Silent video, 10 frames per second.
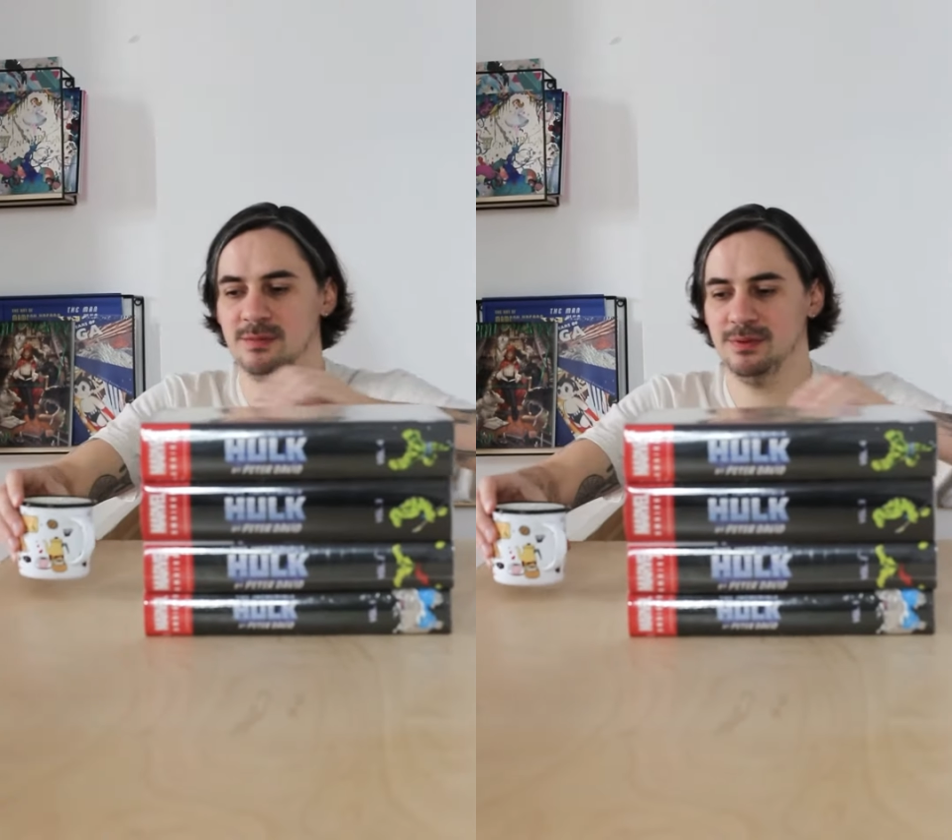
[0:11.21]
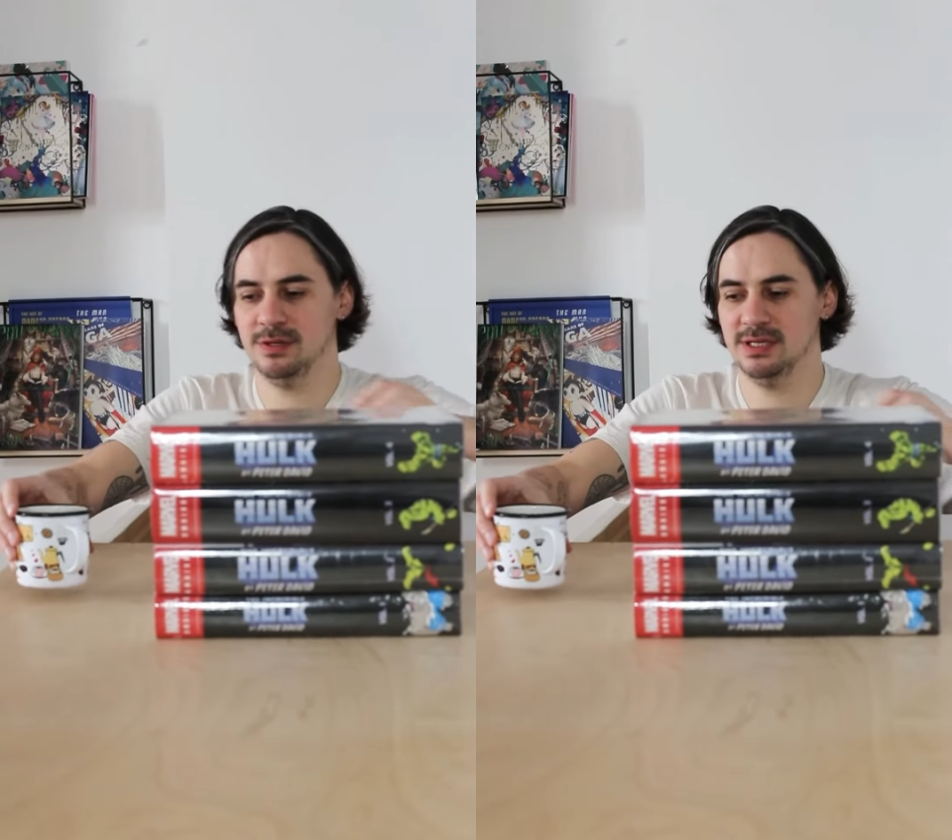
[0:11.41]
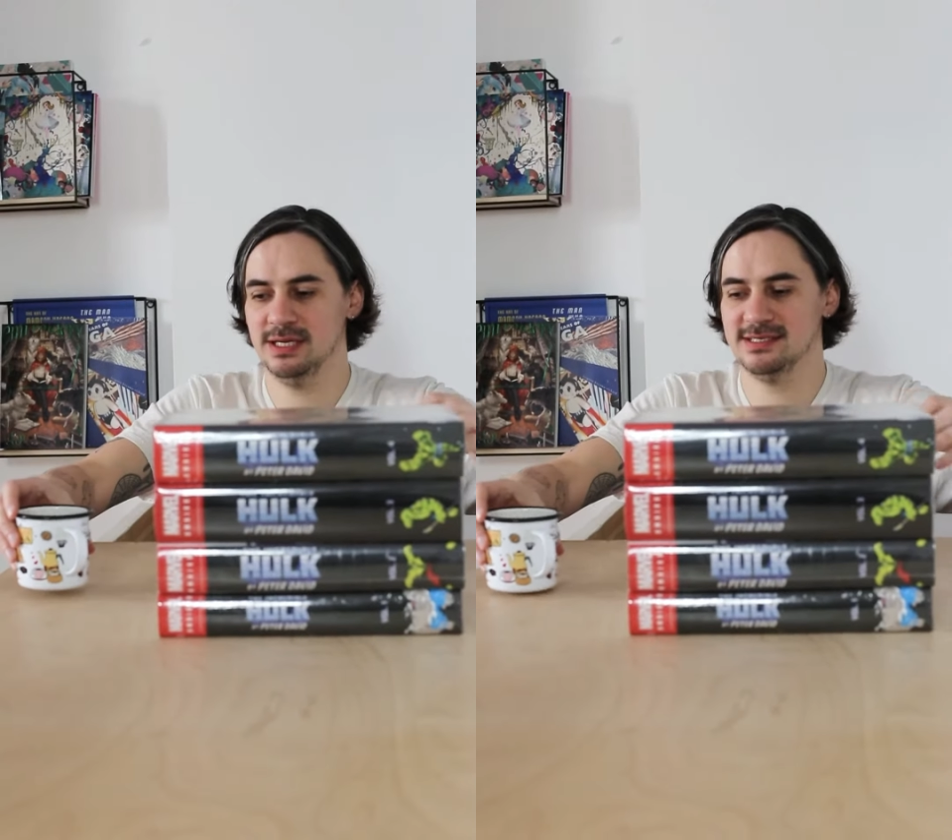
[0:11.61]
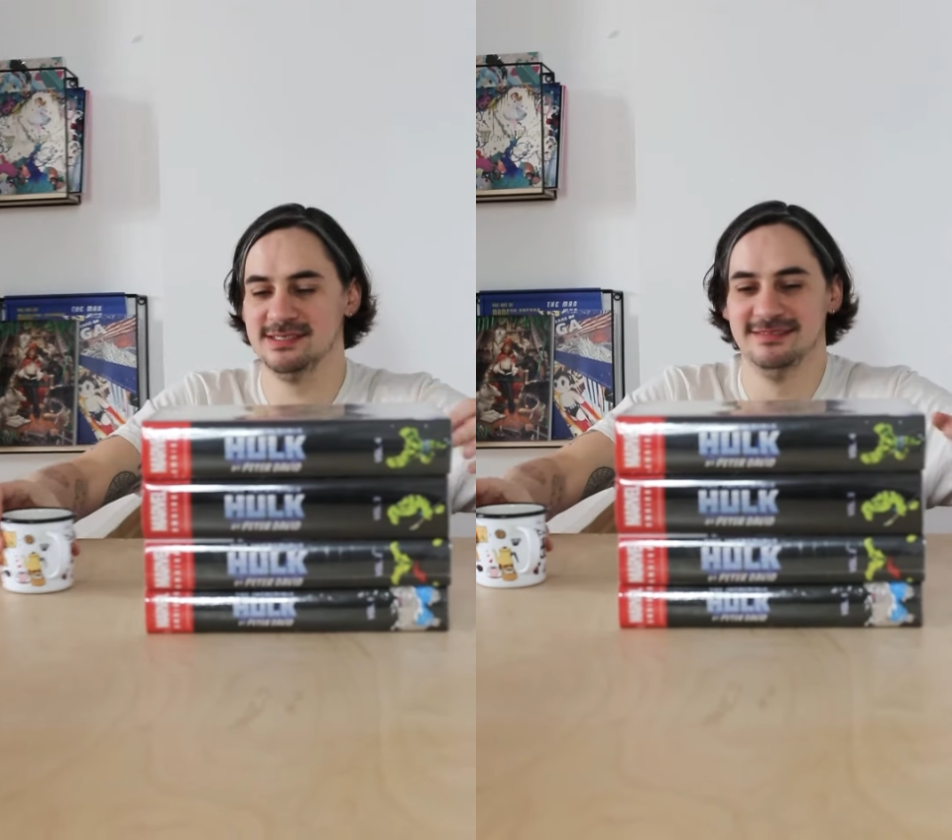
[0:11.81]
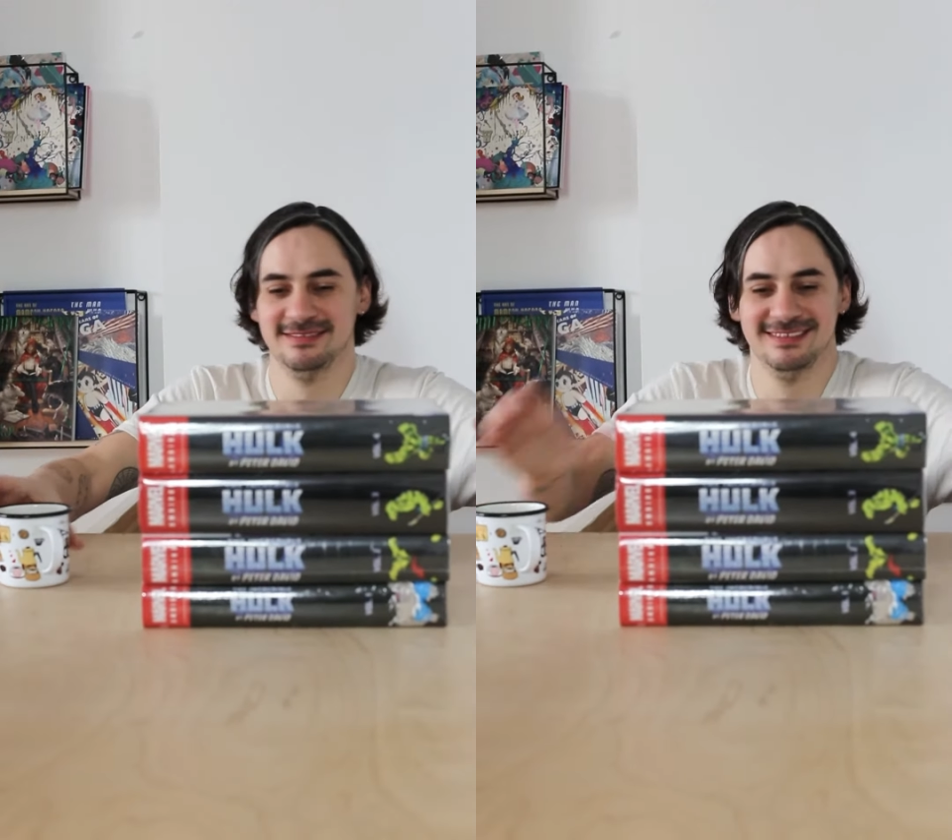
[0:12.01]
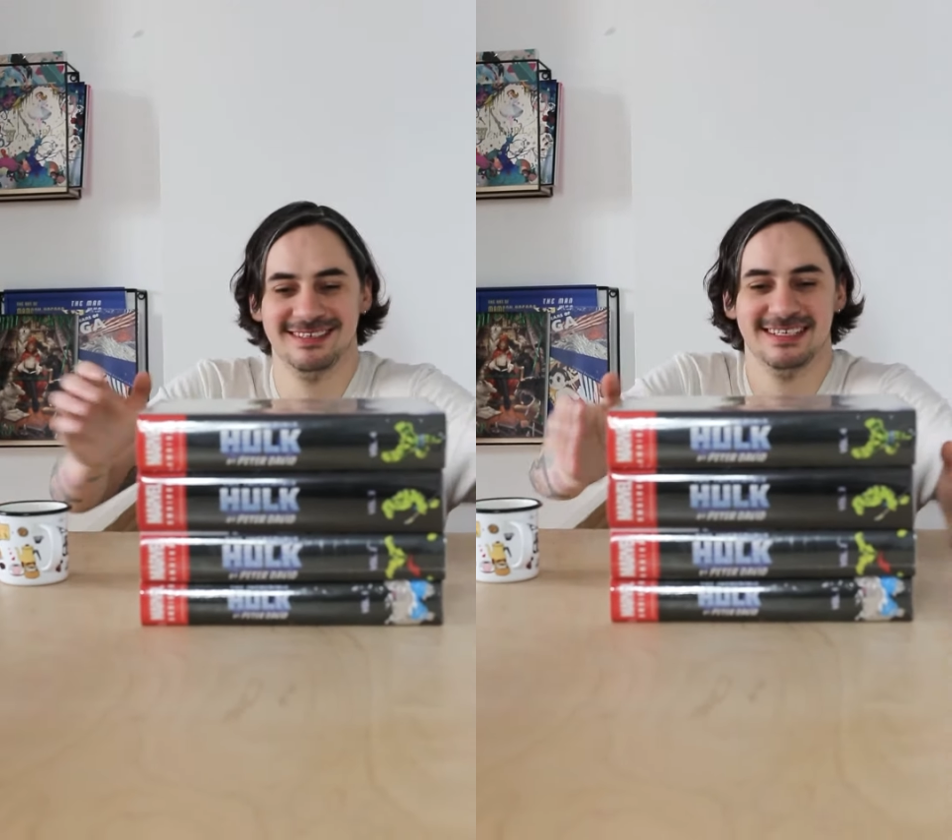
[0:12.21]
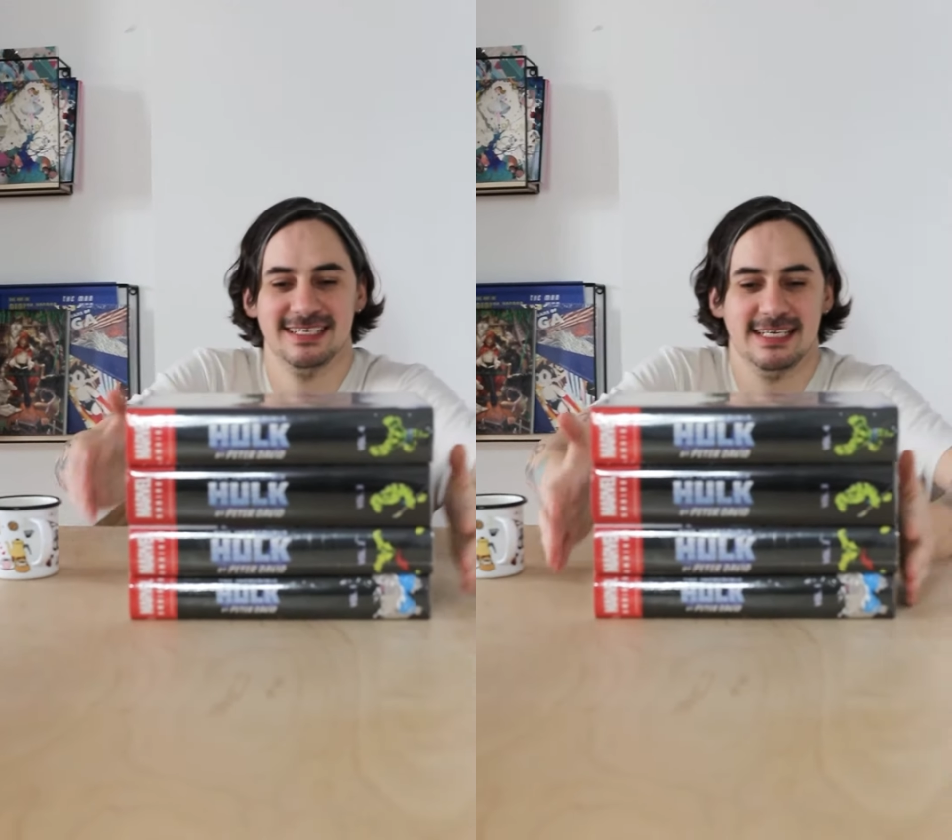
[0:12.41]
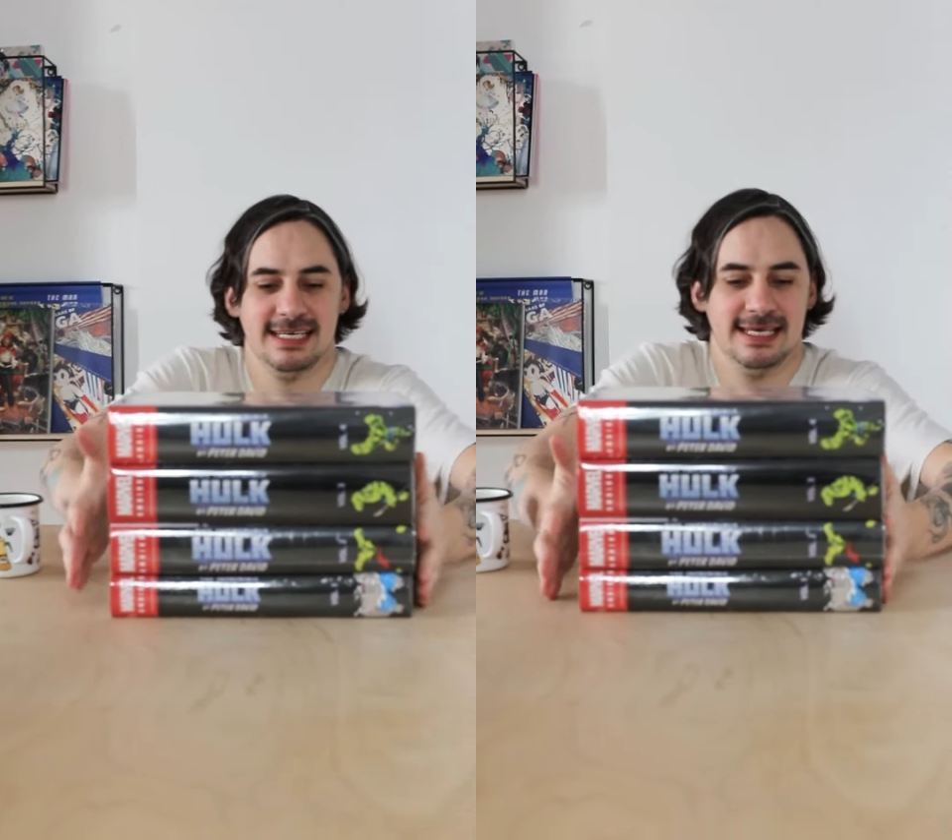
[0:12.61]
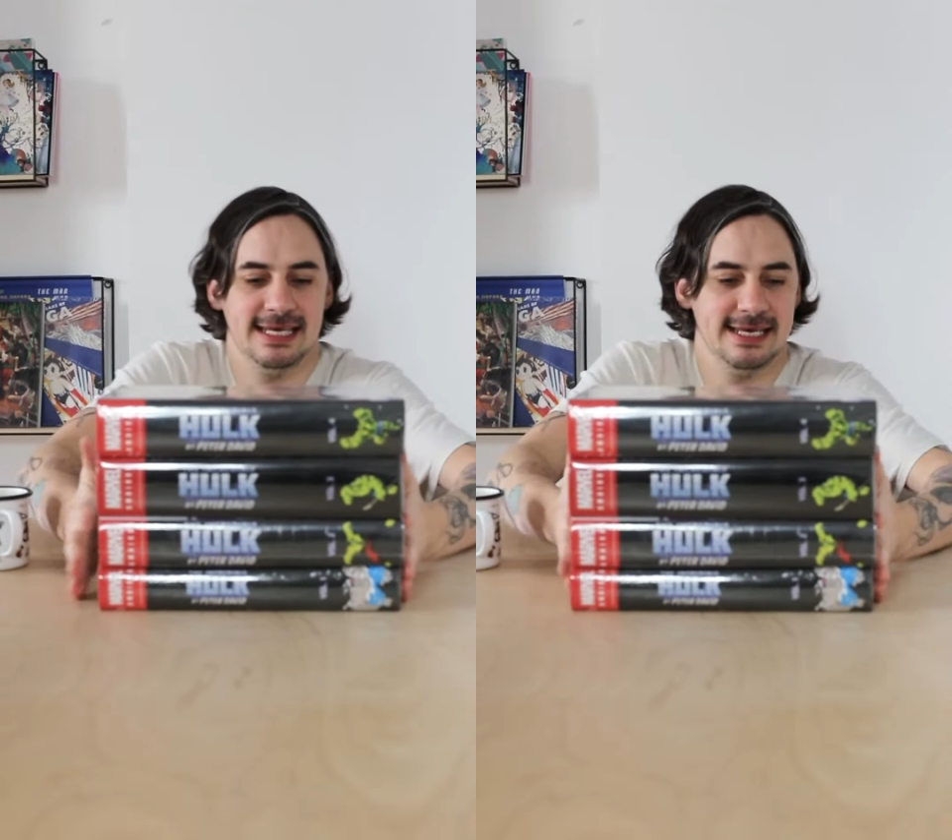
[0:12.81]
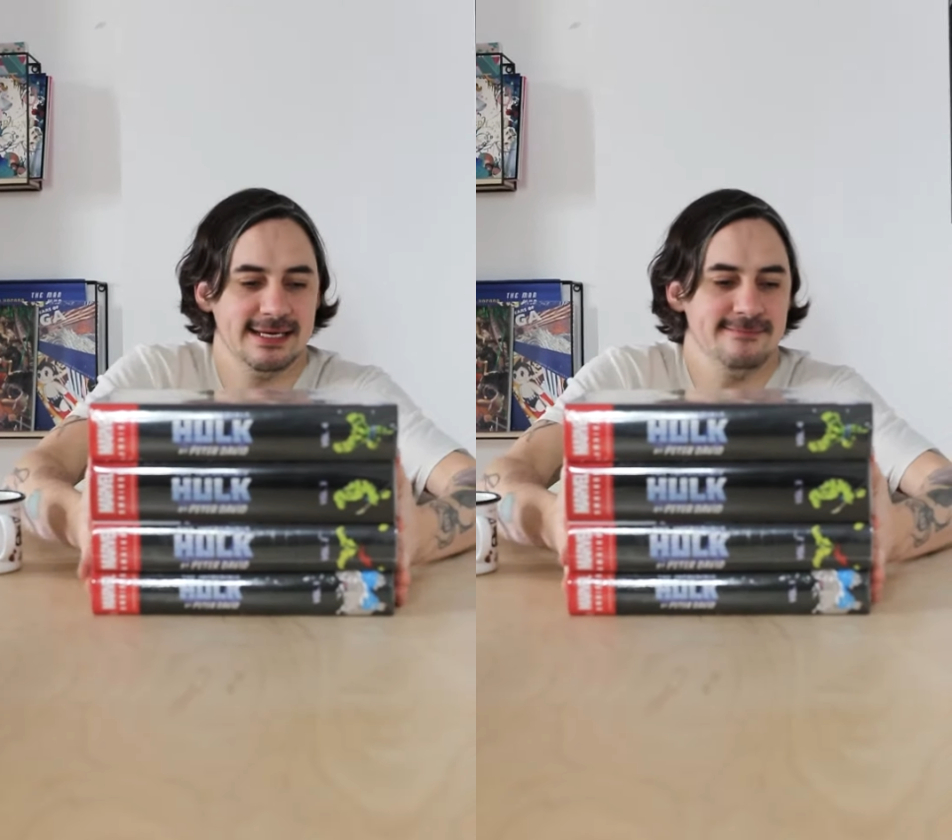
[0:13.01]
to put this
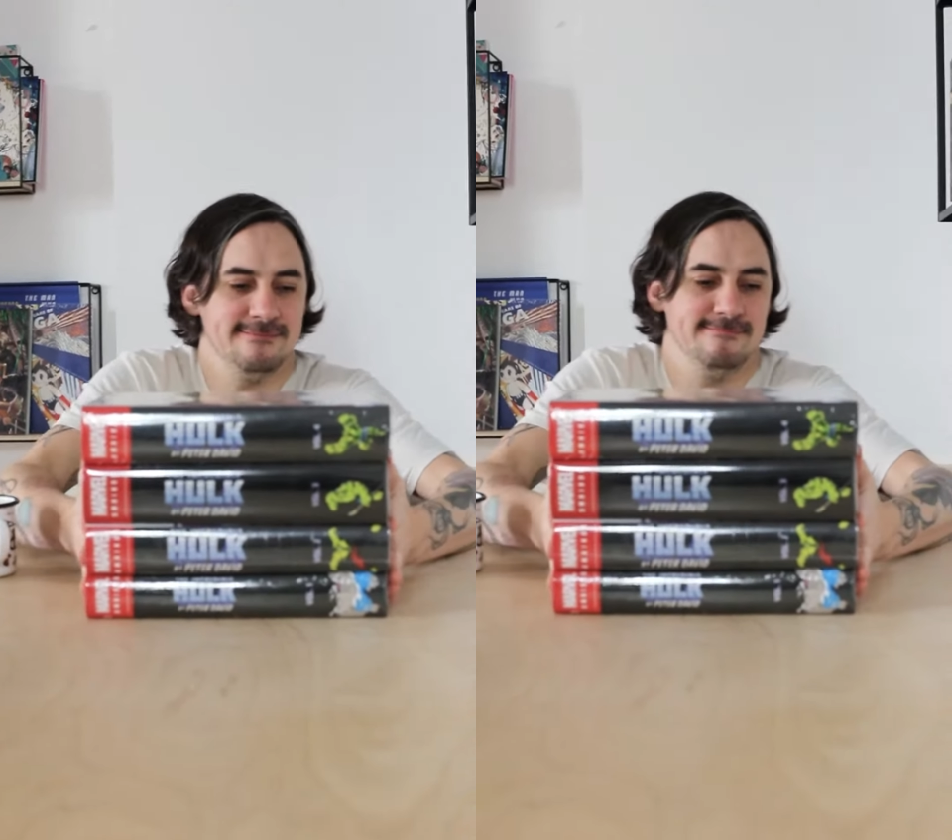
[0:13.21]
here.